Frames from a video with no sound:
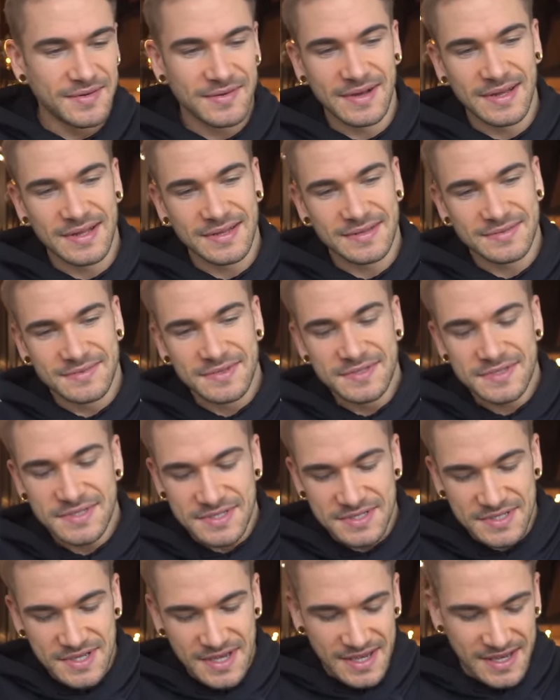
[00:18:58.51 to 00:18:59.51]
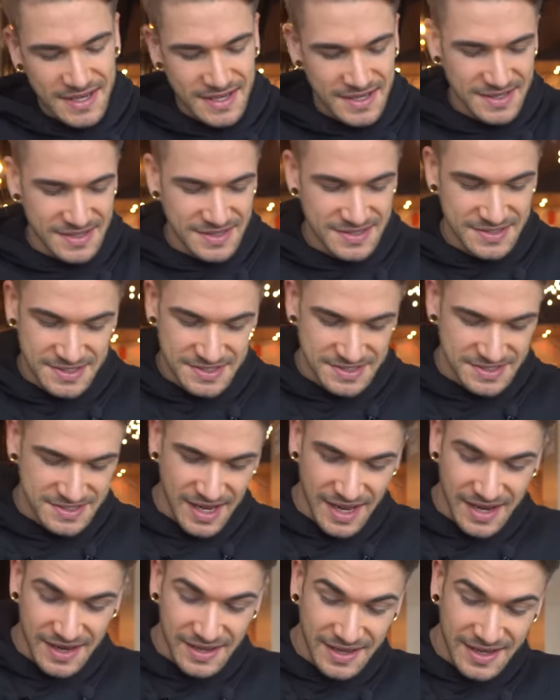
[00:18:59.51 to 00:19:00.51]
Well, this is
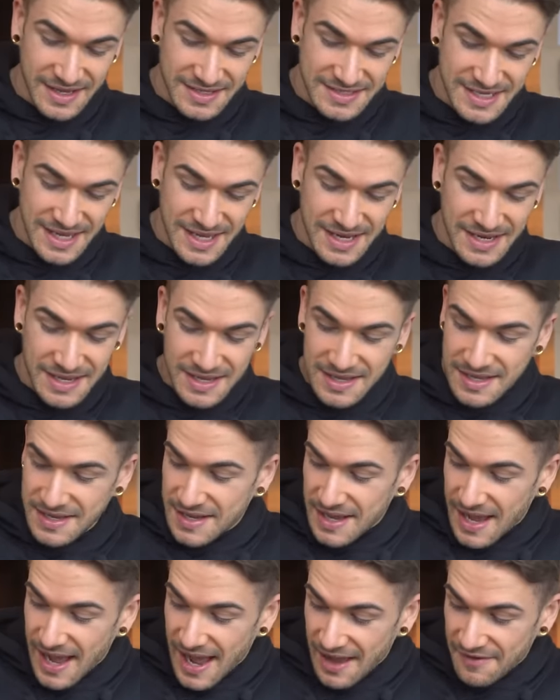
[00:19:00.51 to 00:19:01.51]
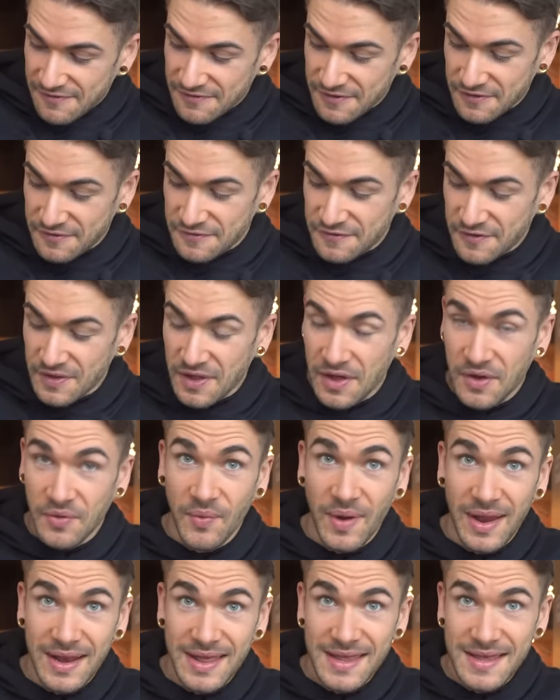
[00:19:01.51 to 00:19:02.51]
like I said, I feel full
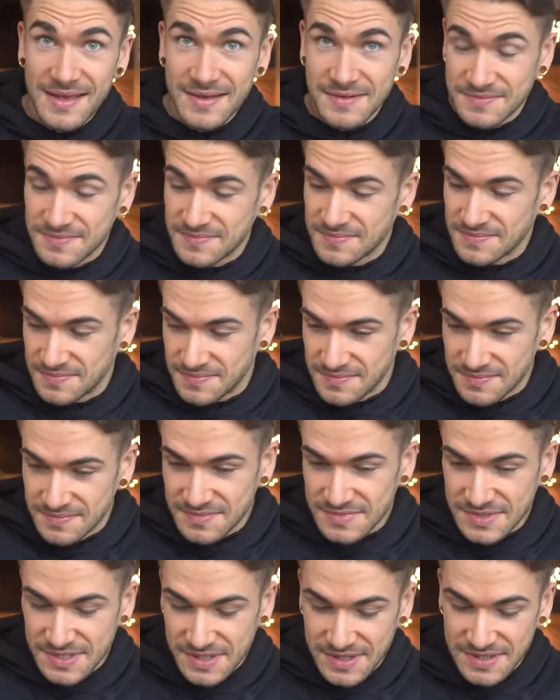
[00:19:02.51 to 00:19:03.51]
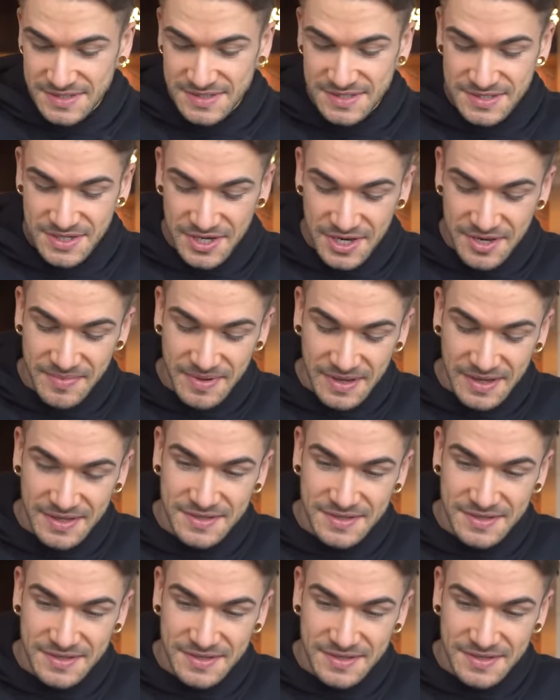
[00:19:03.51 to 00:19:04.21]
already, so this is going to be